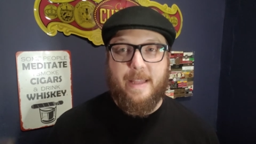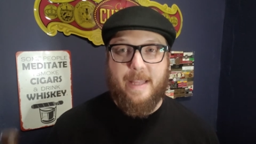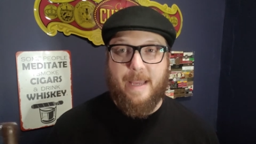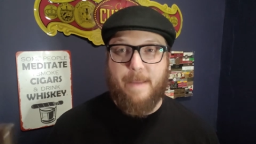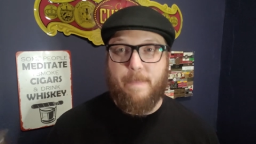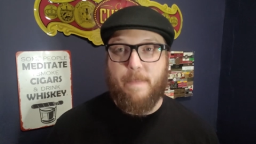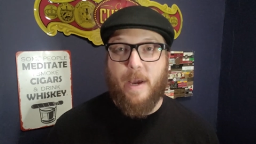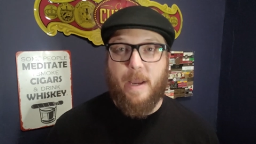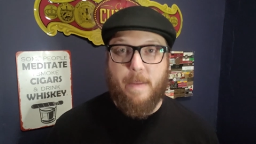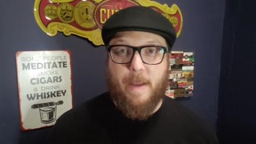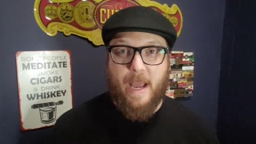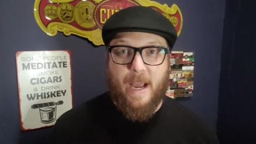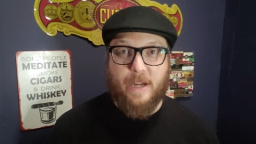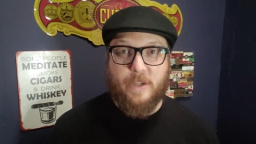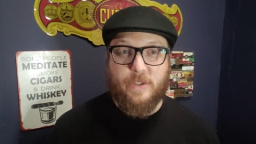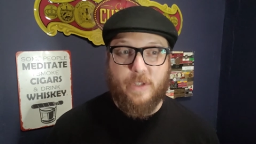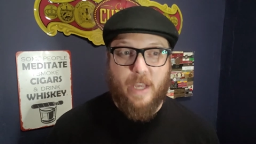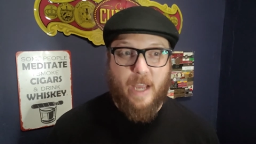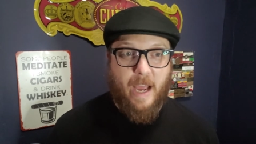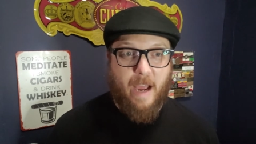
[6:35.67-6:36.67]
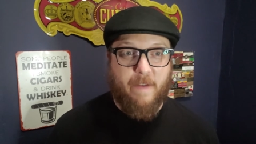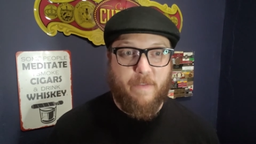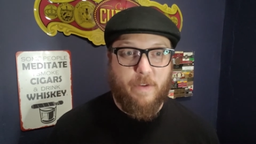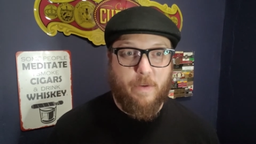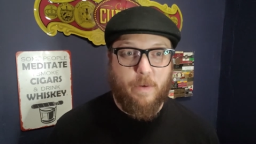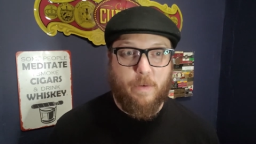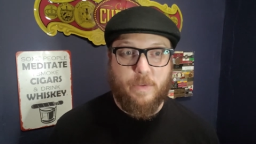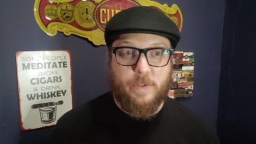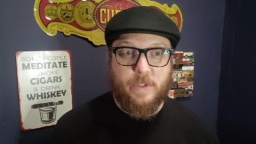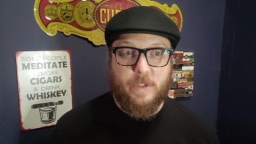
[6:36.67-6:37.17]
they might actually have
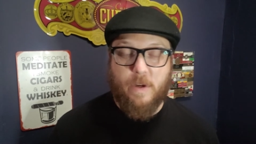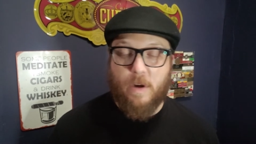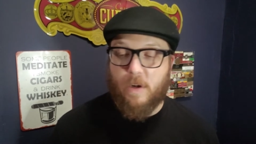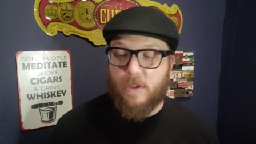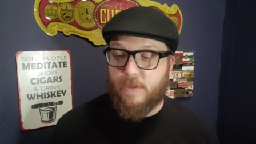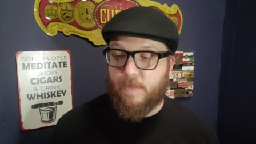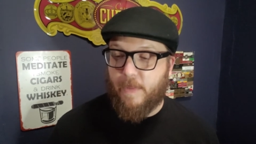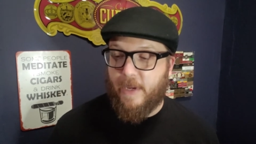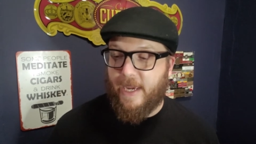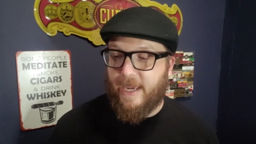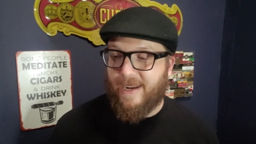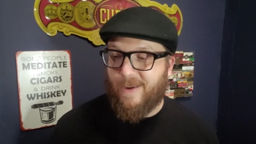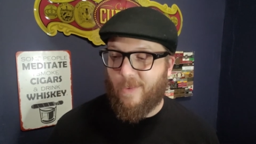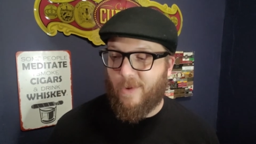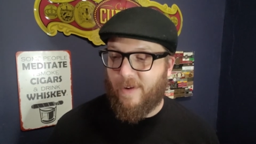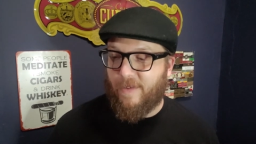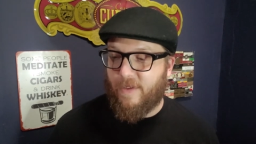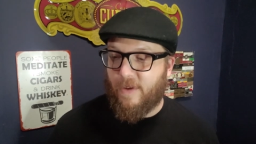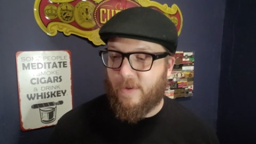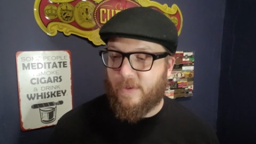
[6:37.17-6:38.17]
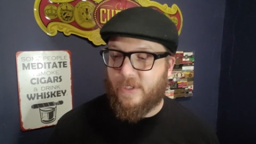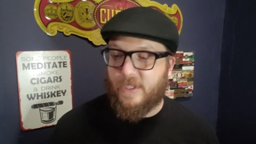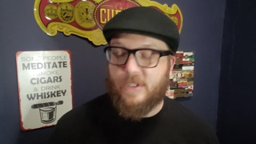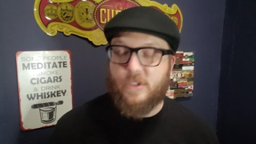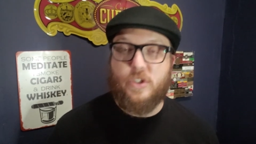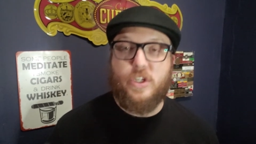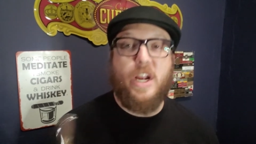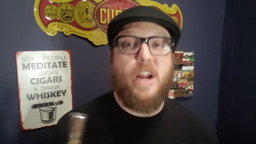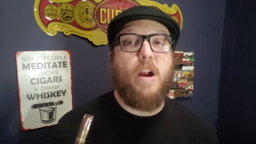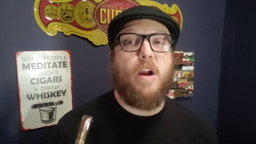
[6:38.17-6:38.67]
their own cigars made. And one of those
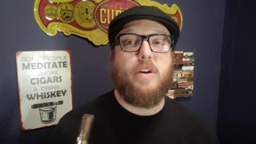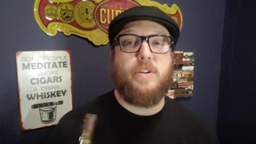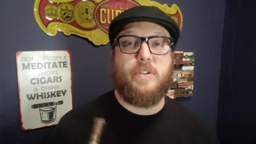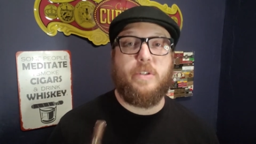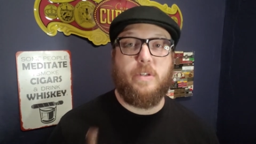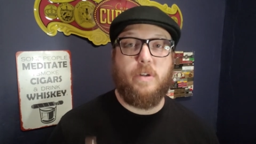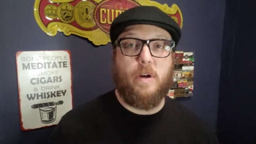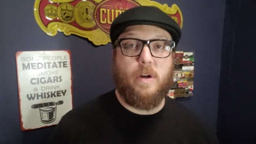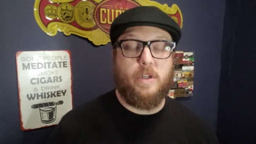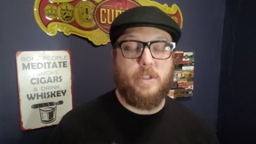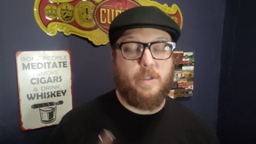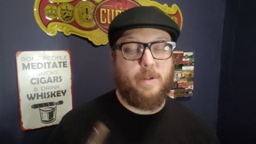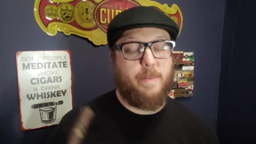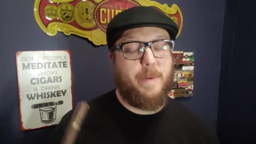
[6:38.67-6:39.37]
is JR Cigars.